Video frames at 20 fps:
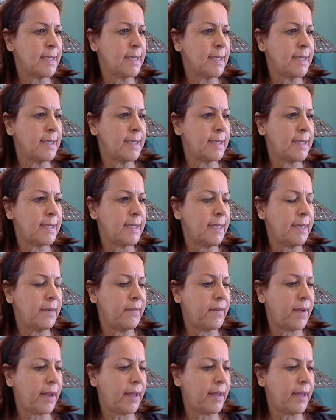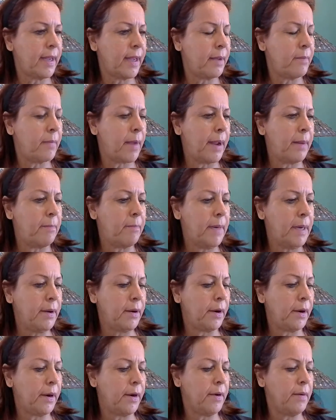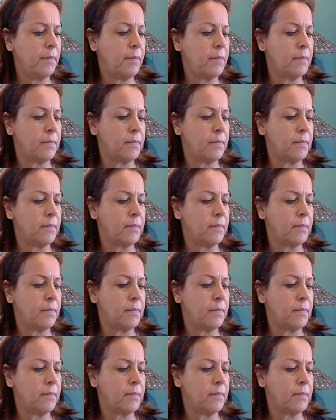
Let's see if I can get my mirror